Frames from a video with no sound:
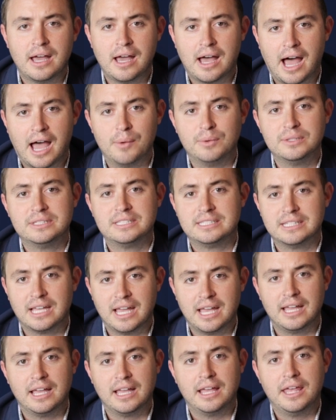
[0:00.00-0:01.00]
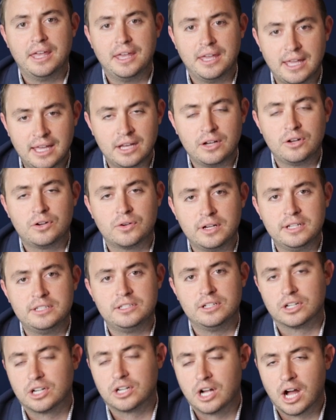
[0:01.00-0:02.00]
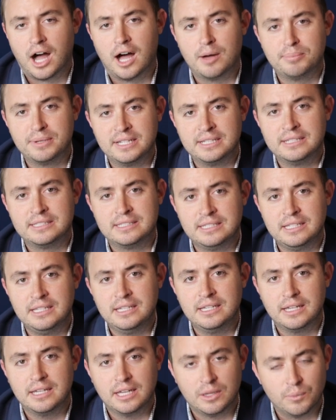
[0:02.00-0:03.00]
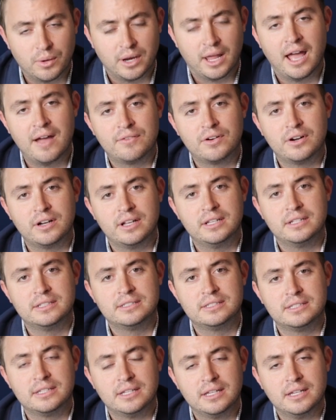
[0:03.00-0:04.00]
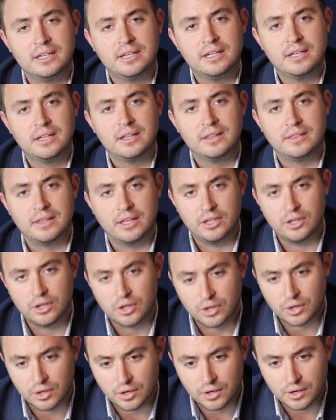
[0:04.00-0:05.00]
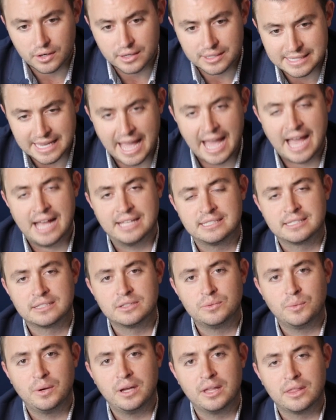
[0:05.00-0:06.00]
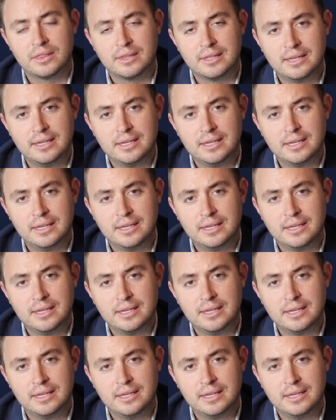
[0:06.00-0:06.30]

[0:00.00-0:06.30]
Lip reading: I would say increase your competency in whatever it is that you're tasked with,